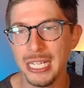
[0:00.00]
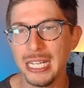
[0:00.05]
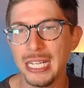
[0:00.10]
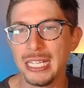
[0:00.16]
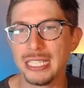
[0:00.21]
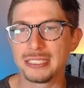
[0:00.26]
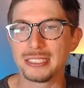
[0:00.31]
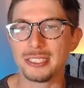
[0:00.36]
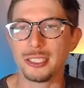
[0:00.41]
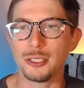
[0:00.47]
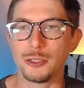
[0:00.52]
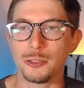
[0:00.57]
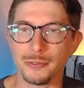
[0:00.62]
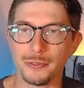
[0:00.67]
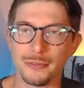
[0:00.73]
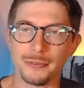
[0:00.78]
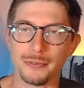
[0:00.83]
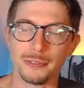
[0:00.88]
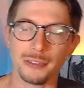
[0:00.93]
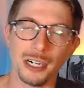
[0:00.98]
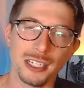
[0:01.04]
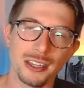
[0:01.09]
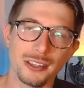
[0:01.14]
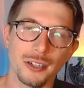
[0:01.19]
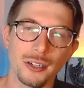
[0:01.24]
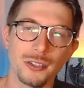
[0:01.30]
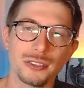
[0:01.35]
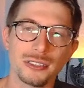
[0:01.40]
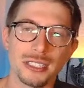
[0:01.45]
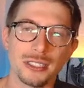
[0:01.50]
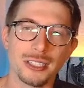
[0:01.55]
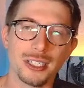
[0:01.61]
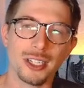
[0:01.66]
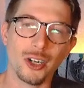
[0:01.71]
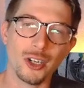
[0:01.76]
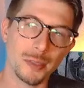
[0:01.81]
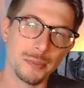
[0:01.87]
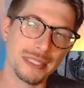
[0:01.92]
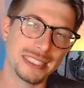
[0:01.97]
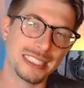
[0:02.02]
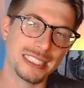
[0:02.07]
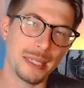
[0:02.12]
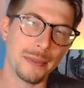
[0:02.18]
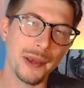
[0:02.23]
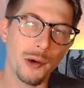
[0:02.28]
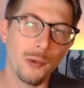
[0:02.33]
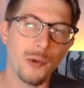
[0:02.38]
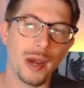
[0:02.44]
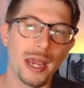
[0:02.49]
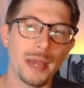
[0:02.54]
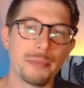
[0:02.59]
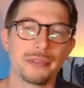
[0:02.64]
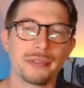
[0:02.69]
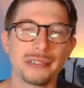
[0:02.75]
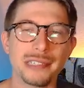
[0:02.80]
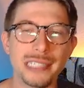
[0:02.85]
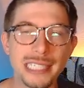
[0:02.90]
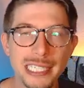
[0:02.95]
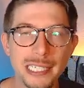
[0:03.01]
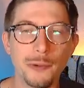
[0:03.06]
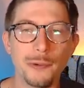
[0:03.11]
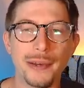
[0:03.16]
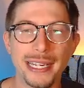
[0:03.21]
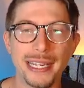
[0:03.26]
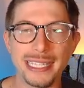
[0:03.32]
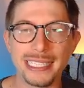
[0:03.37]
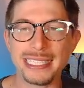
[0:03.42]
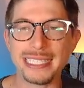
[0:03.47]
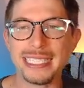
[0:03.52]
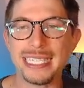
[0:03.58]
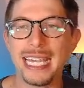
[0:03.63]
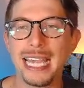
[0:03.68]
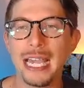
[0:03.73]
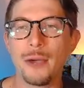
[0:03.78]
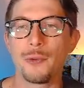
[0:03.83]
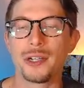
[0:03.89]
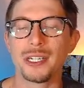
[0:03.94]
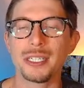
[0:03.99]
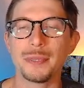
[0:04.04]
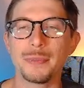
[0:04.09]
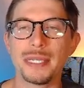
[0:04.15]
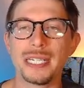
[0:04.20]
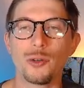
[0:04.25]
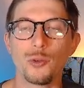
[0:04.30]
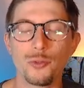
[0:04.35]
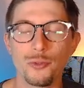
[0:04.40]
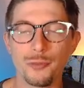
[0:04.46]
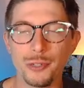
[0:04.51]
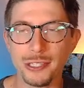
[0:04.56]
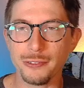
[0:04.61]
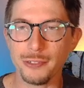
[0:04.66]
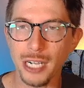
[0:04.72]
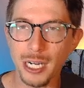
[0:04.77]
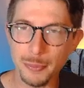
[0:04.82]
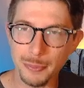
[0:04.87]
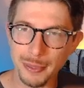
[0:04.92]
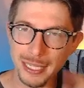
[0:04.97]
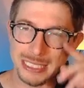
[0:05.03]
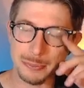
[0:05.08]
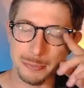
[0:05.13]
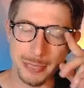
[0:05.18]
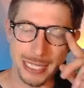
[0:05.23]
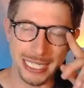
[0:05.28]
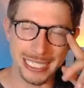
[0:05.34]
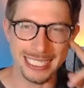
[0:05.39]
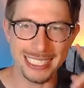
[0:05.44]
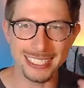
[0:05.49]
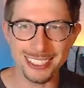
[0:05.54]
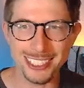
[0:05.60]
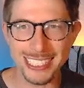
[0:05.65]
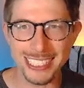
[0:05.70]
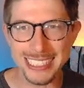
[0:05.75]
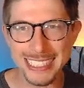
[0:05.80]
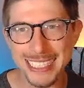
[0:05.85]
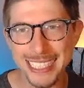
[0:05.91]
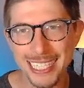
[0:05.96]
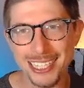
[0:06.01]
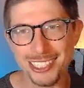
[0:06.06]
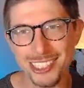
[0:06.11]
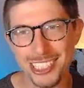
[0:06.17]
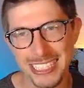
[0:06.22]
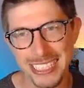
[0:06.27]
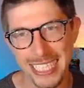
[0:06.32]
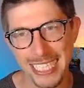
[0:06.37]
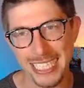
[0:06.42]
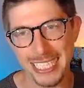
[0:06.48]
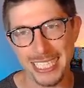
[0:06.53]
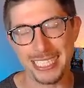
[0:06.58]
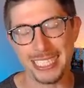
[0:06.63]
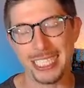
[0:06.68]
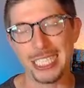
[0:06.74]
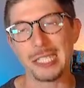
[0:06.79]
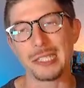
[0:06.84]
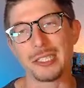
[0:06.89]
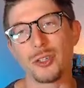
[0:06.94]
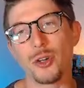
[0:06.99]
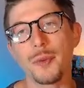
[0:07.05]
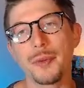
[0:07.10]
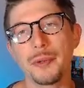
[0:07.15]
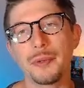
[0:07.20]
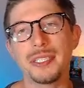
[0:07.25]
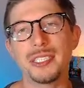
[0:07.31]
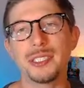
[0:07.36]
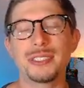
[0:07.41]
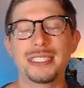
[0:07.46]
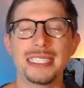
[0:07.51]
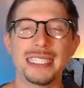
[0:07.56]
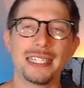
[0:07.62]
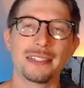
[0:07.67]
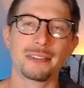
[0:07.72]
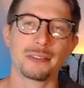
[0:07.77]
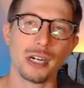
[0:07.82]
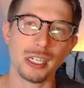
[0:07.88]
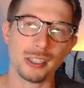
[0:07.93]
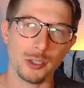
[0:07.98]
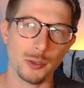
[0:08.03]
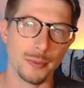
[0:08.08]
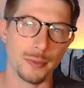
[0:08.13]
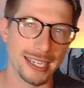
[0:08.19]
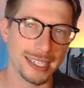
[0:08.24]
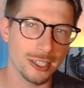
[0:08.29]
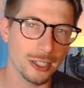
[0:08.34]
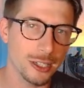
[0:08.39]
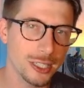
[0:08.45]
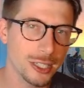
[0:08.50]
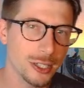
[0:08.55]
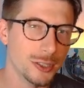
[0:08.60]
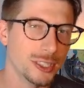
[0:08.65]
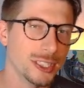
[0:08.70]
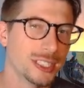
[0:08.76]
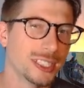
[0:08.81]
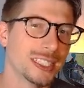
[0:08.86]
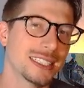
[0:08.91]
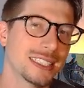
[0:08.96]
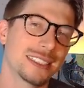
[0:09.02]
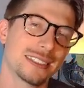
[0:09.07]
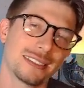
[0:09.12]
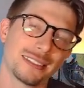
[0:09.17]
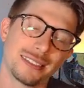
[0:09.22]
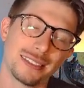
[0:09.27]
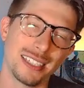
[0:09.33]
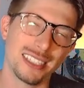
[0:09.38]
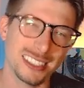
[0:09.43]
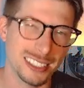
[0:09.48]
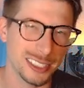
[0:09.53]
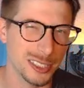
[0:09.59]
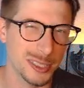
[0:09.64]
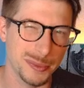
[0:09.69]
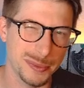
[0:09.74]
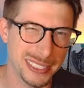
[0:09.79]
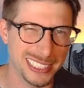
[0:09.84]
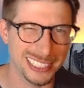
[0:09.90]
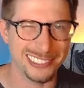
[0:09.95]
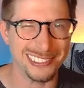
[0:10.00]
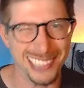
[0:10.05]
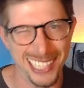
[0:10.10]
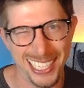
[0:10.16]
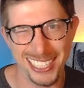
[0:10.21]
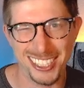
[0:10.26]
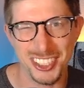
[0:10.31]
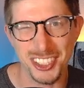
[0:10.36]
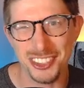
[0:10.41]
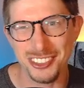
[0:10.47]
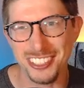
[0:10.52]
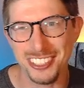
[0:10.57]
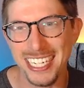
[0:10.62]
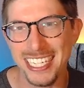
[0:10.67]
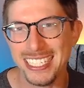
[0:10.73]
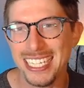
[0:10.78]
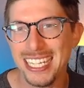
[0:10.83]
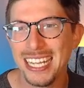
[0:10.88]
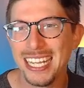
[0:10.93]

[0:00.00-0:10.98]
So Rock Throws are going to be chipping away pretty quickly. We're going to be going for the Rock Blast bait. Interesting that they're staying in here. Normally when you see a Rock Throw Magcargo, you're going to assume it's Grass Hole, right?